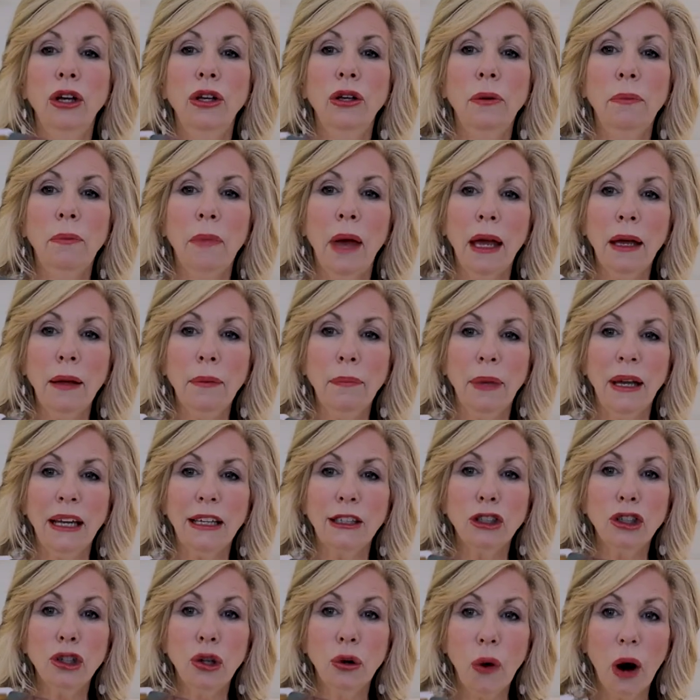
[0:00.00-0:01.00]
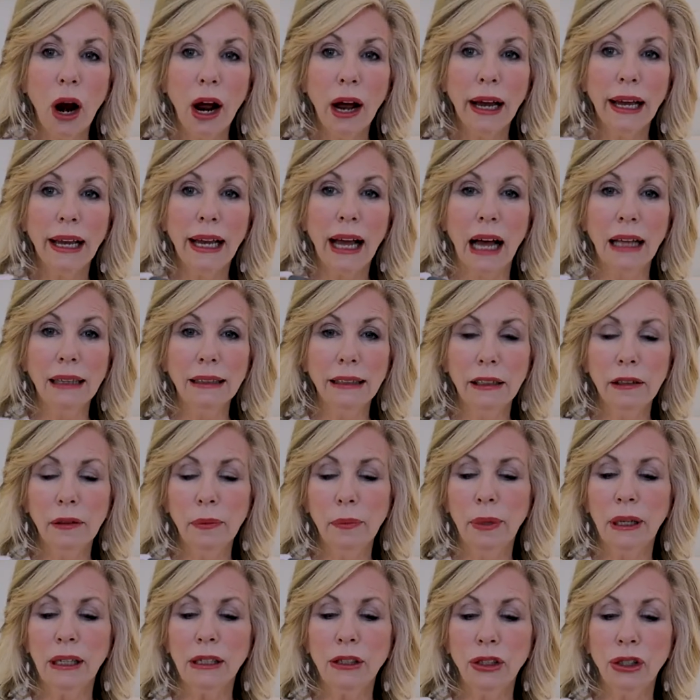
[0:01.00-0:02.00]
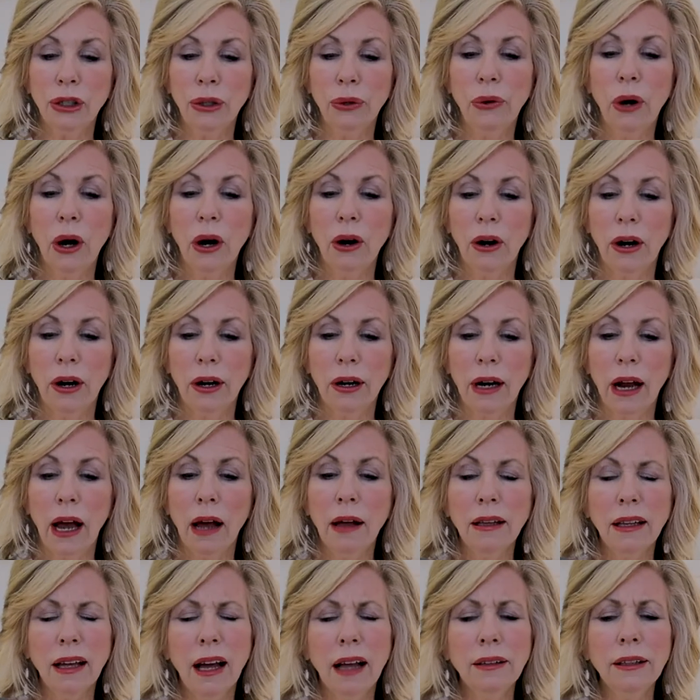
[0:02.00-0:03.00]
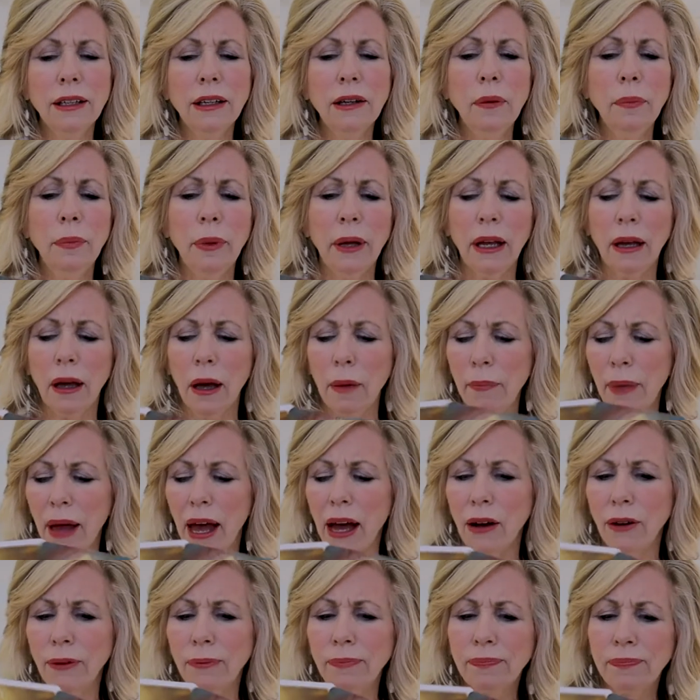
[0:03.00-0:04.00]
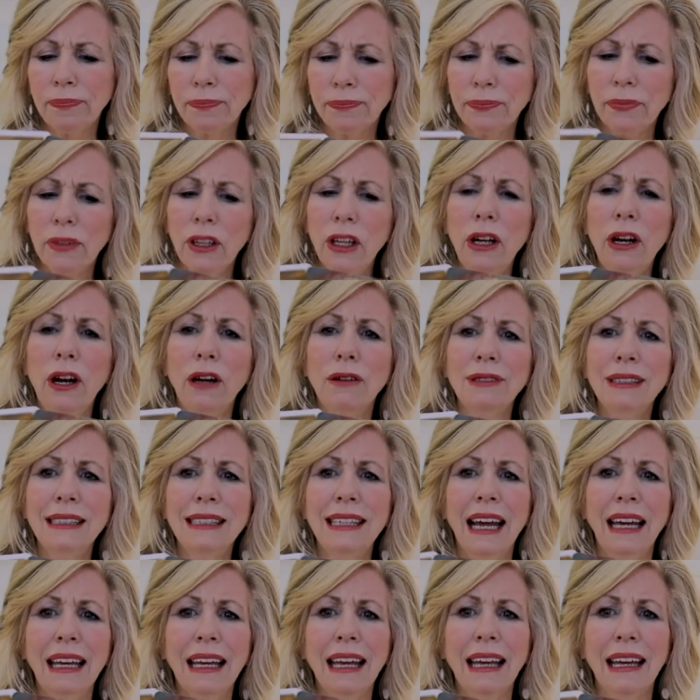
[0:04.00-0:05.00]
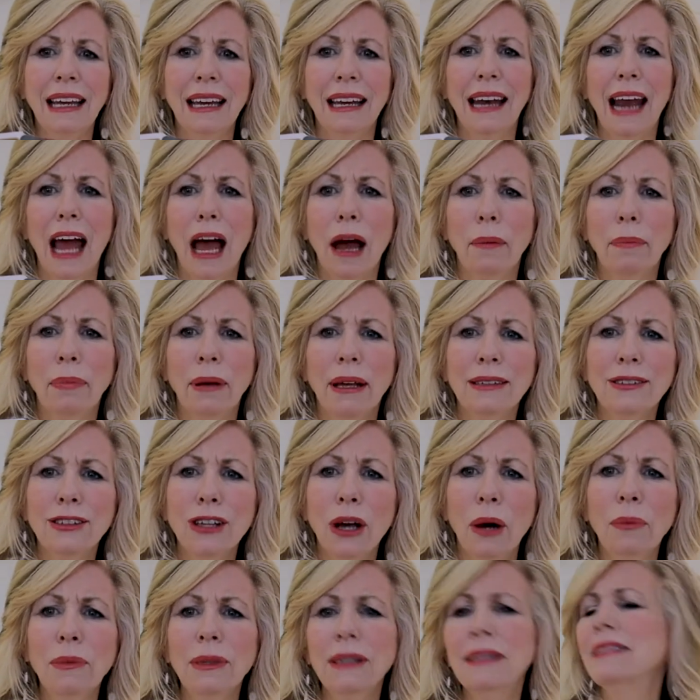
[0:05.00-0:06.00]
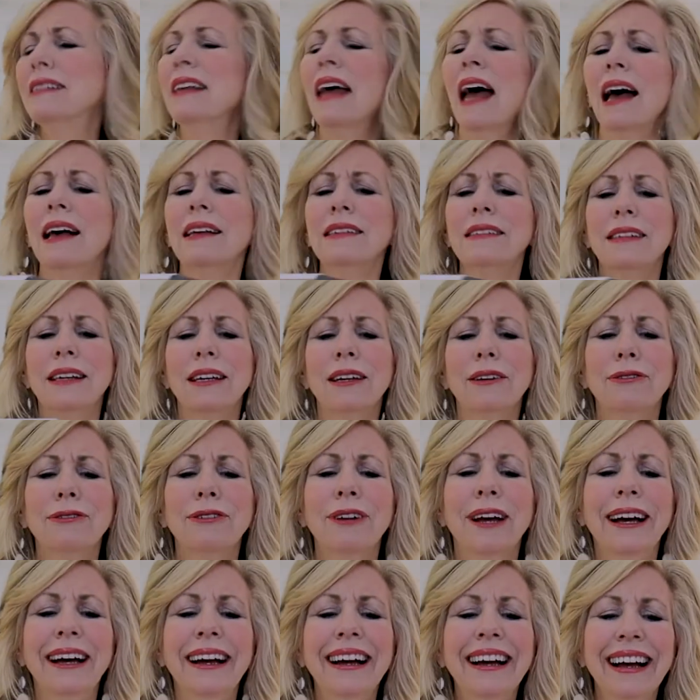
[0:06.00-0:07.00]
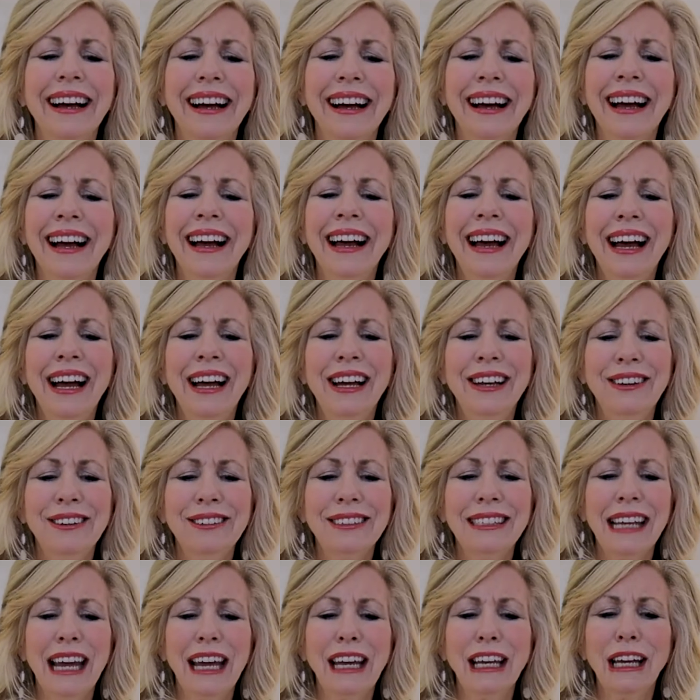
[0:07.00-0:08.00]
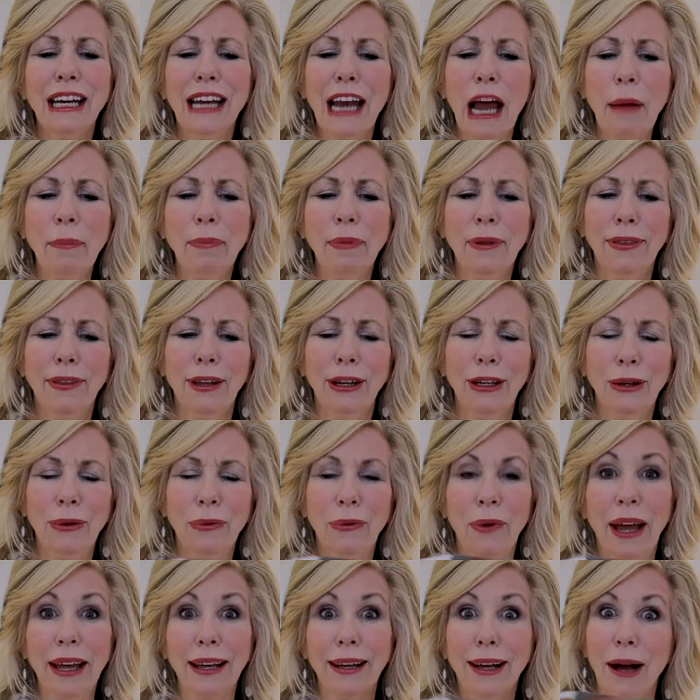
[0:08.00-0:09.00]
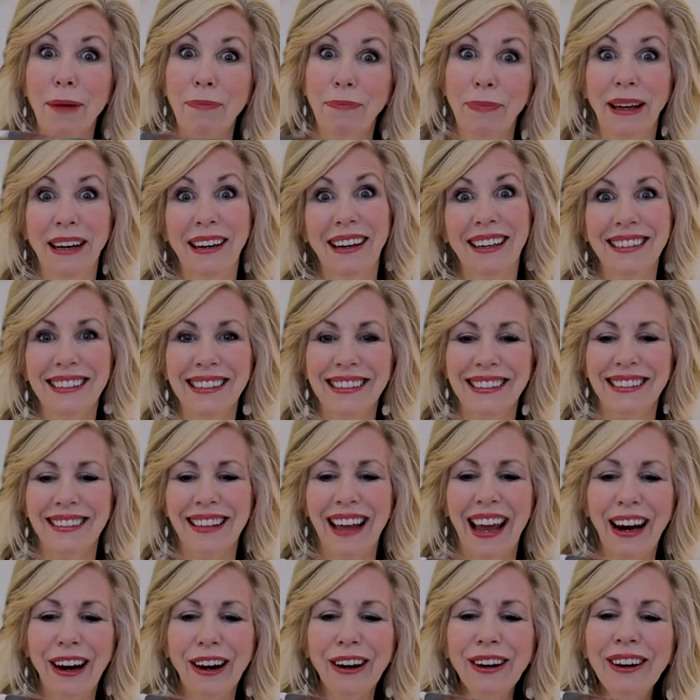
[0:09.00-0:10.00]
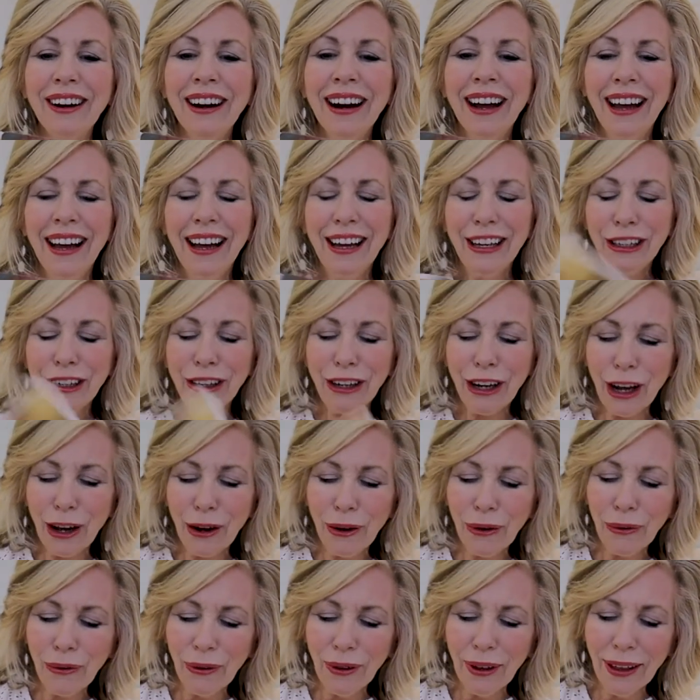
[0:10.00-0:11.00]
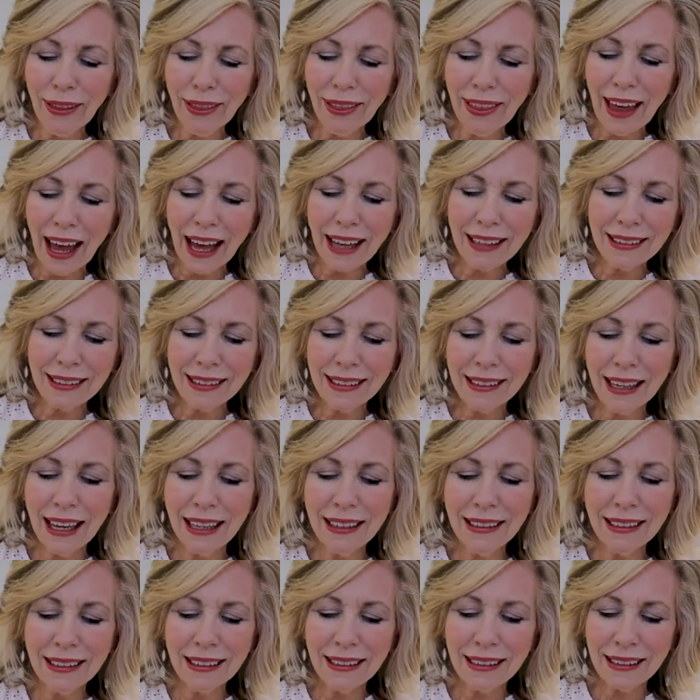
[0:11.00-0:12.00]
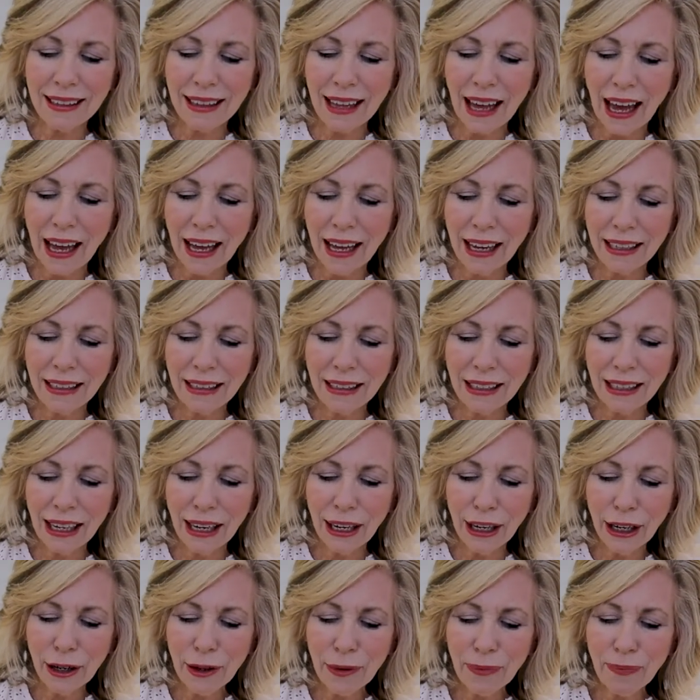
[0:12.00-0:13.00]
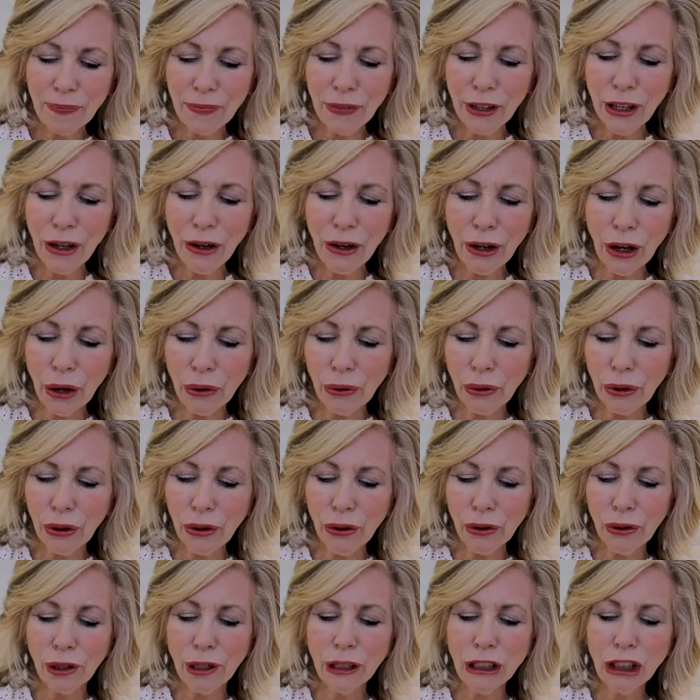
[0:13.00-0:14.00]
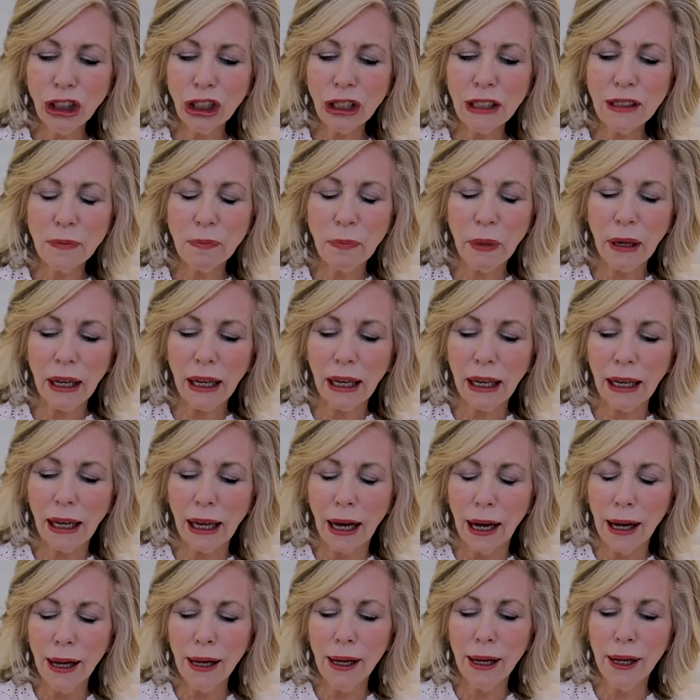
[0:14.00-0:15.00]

you may be trying a little bit too hard, a little bit about, you know, taking a nap. It's almost as if you take a nap and then you wake up and it's there, you know, of that sense that, you know, you could just be